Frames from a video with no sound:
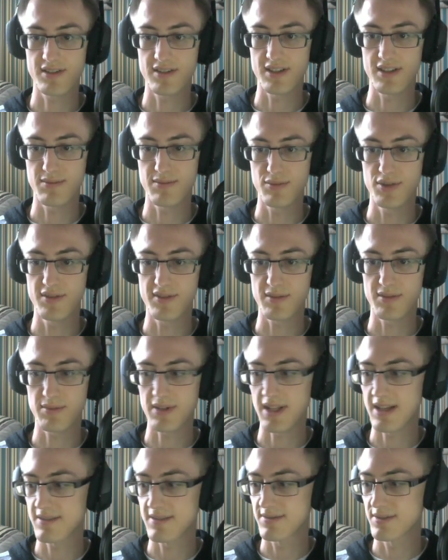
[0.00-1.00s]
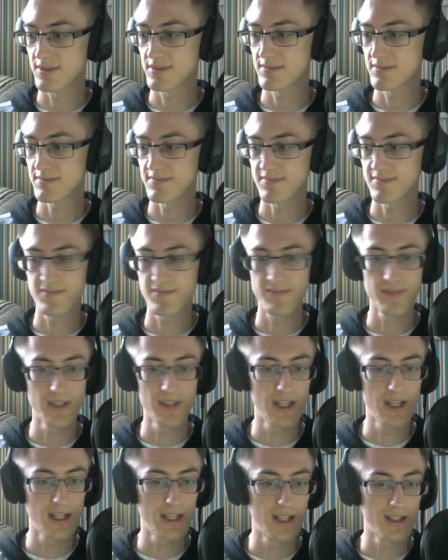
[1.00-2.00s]
this moving platform.
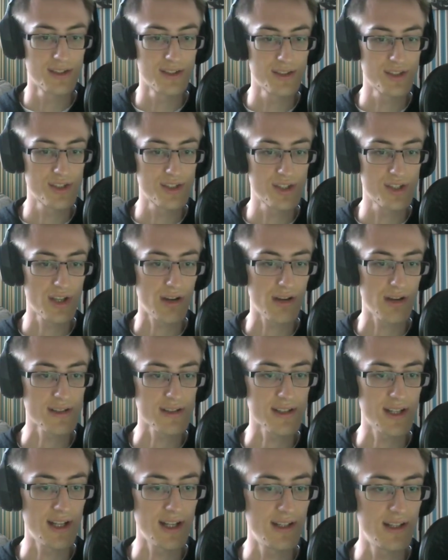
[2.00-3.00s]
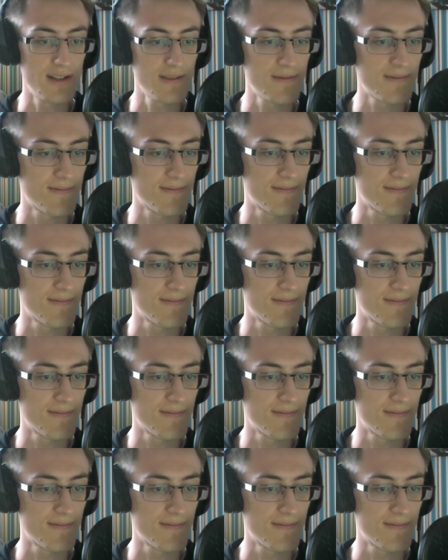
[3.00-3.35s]
Toss that in.